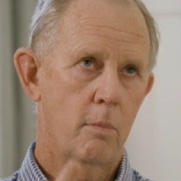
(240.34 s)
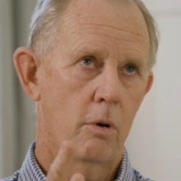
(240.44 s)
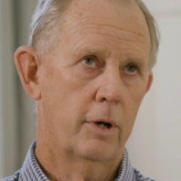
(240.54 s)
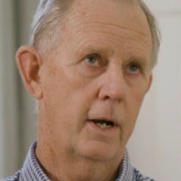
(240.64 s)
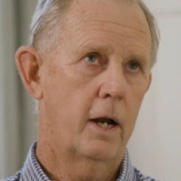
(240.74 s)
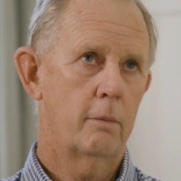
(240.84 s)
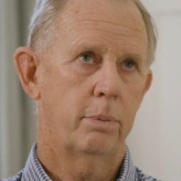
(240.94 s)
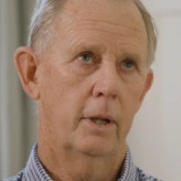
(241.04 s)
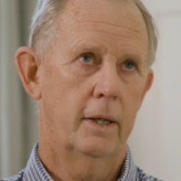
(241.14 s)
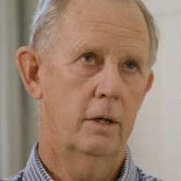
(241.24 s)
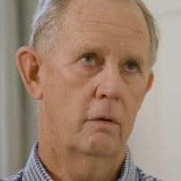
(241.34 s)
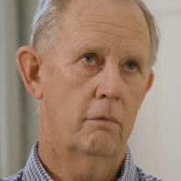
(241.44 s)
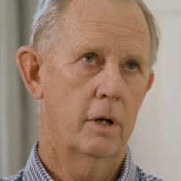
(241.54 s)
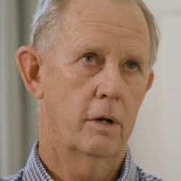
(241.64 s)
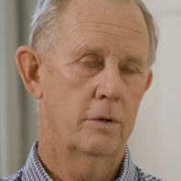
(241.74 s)
him on an airplane
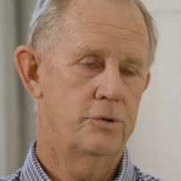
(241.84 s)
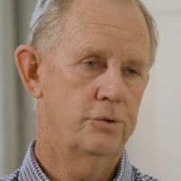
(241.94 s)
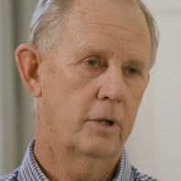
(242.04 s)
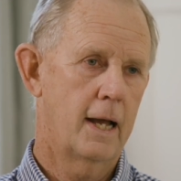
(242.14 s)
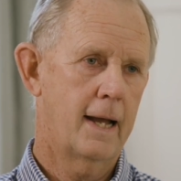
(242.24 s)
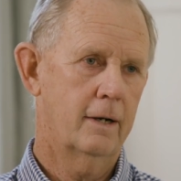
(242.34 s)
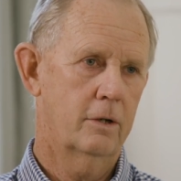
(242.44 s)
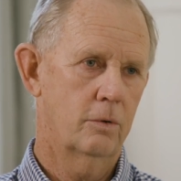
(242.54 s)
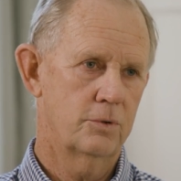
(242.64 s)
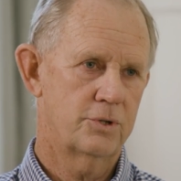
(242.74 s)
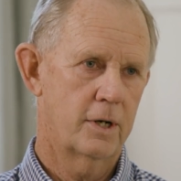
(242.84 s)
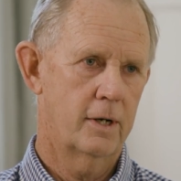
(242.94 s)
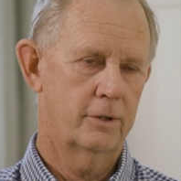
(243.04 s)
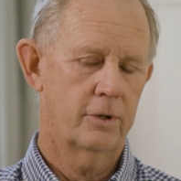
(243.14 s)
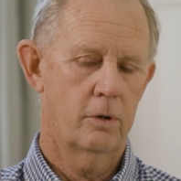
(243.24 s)
over here in July to go to
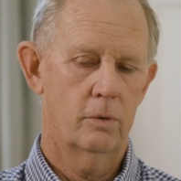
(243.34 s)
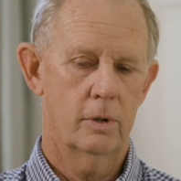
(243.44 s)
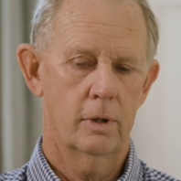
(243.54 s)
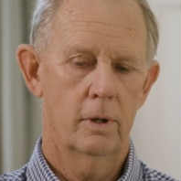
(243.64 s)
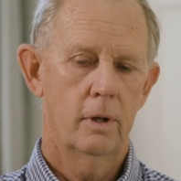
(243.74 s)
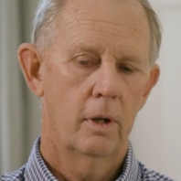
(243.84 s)
Saratoga,